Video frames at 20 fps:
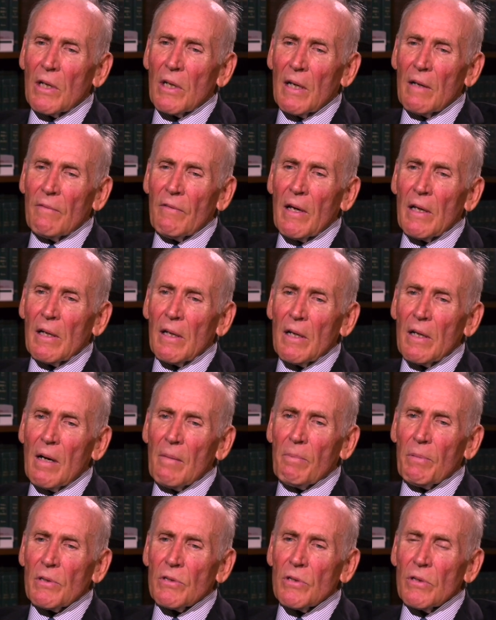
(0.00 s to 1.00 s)
I've had an
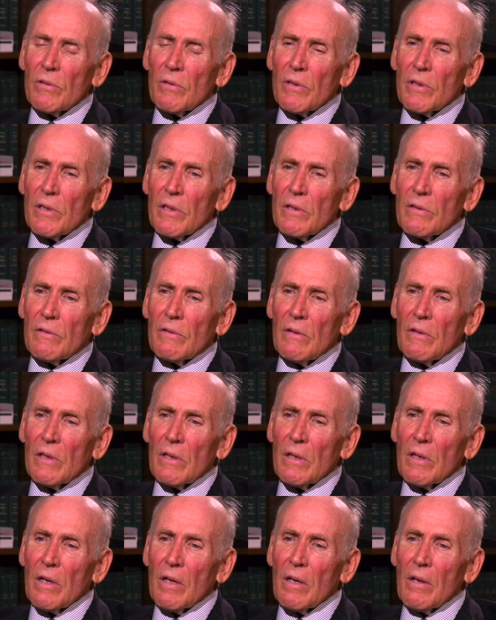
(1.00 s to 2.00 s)
opportunity
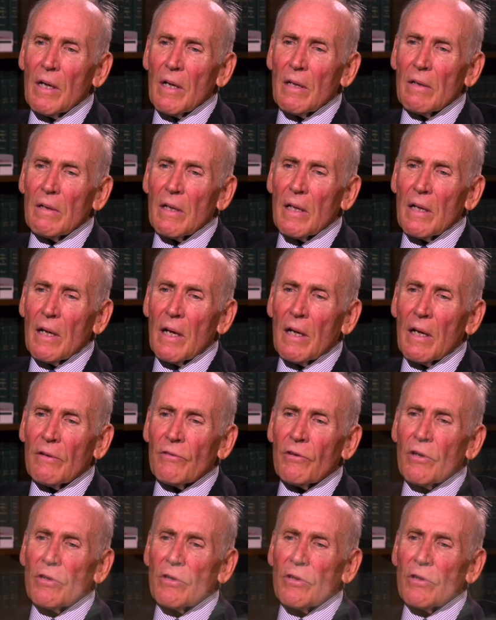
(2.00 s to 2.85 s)
as a